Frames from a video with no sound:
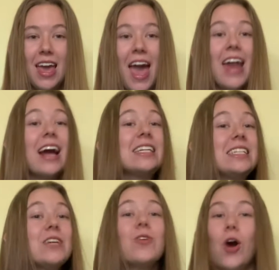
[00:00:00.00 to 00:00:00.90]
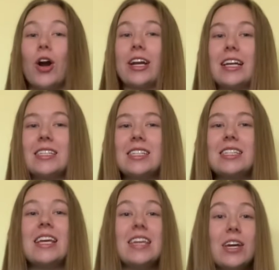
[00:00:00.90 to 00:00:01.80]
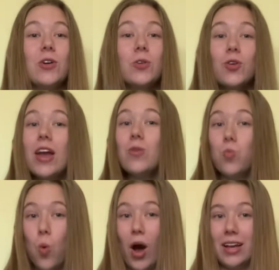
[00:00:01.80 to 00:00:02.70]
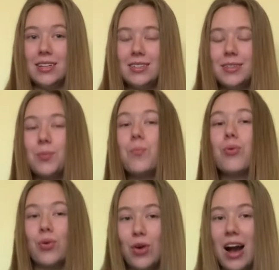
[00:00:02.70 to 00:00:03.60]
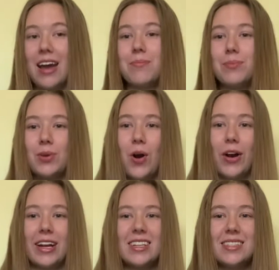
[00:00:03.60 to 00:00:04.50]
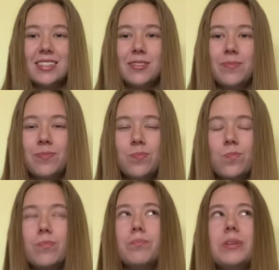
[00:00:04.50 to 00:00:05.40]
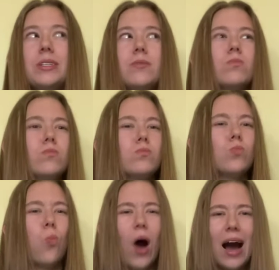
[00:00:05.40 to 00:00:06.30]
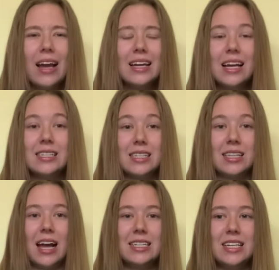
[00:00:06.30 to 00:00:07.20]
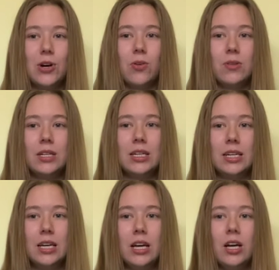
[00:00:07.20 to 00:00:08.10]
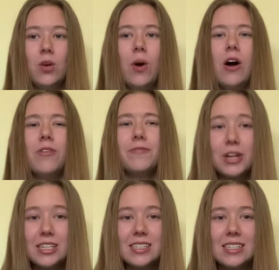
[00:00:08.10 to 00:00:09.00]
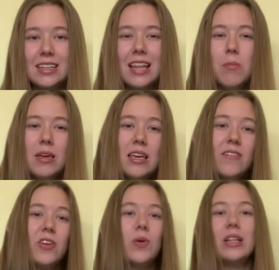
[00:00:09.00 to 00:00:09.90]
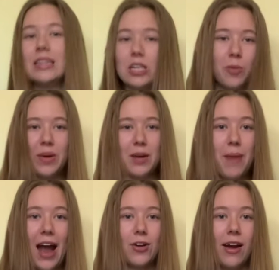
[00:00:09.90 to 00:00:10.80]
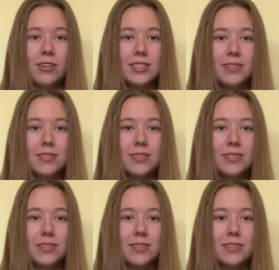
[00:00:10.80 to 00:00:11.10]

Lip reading: An ideal carcass is a yield grade 1 prime carcass. But why is this ideal? Well, first, let me give you a little bit of background.